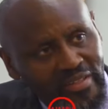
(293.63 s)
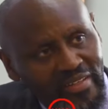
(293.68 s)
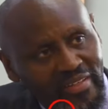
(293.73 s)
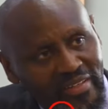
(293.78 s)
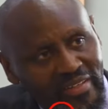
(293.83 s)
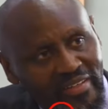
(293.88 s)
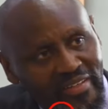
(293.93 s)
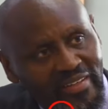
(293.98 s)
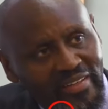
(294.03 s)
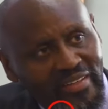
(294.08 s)

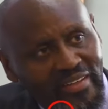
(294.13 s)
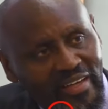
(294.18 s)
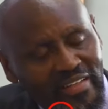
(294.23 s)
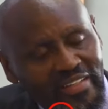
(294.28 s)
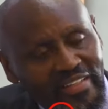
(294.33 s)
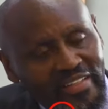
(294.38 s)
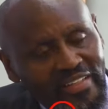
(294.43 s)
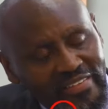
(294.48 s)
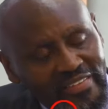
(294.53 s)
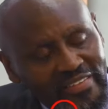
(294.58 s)
And in
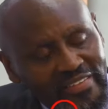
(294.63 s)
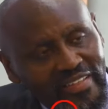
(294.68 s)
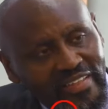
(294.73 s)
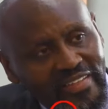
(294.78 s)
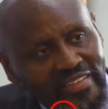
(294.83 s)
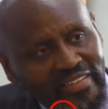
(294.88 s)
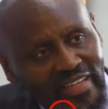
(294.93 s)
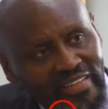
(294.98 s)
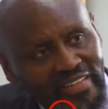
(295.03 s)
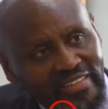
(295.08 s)
answering that,
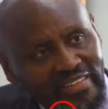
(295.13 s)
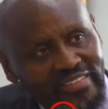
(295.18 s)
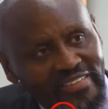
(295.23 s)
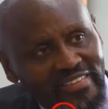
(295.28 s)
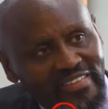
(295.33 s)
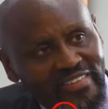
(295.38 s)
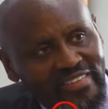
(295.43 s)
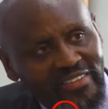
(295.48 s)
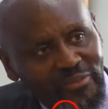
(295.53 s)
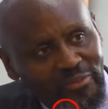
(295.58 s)
which
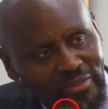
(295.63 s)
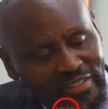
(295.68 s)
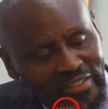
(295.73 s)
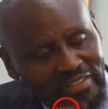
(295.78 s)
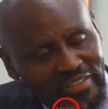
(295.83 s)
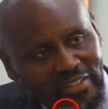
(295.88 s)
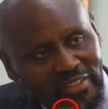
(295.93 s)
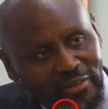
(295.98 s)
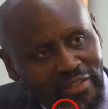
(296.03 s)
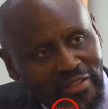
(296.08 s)
is now the
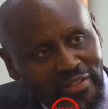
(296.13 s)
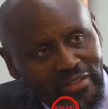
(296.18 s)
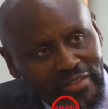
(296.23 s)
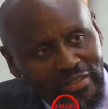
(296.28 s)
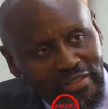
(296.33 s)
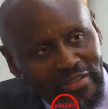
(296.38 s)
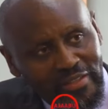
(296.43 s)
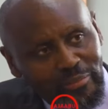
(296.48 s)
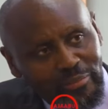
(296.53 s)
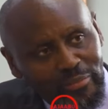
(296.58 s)
three-pronged
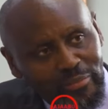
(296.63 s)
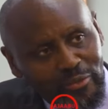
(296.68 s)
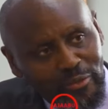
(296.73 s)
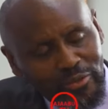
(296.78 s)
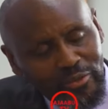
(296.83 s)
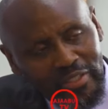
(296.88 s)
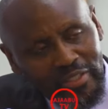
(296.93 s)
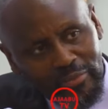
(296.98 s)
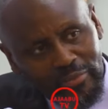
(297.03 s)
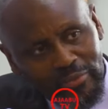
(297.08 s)

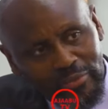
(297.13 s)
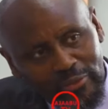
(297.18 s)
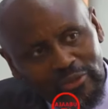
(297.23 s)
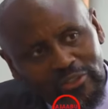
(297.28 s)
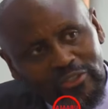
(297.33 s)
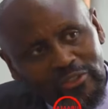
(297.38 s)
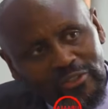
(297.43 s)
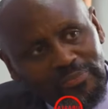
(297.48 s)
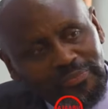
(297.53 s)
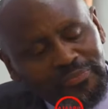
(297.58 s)
approach,
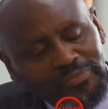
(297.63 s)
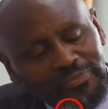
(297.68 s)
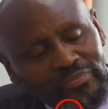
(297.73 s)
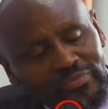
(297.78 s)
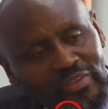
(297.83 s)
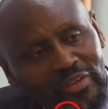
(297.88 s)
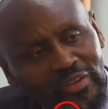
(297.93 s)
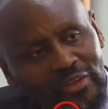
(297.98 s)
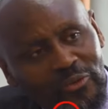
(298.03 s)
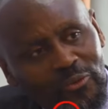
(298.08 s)

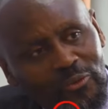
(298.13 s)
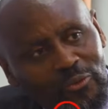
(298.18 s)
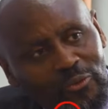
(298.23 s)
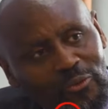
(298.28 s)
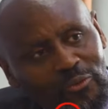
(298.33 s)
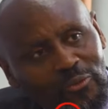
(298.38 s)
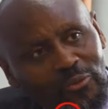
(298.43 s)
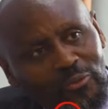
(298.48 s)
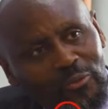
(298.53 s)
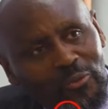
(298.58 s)
what
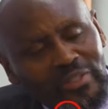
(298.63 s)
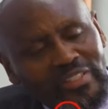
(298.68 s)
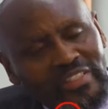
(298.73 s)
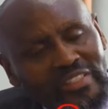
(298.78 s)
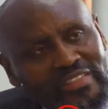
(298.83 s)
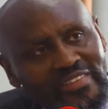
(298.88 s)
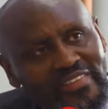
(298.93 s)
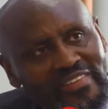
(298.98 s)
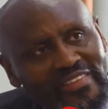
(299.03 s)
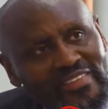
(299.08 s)
is
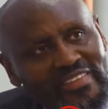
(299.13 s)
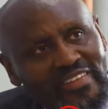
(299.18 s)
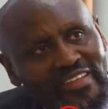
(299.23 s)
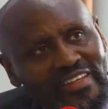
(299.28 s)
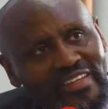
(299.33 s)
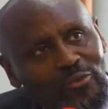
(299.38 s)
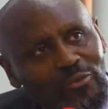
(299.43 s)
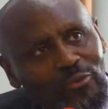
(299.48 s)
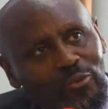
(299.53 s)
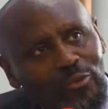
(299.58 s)

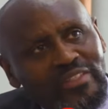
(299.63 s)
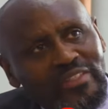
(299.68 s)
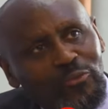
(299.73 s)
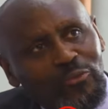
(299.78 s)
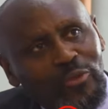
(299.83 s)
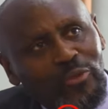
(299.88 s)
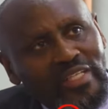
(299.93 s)
What are the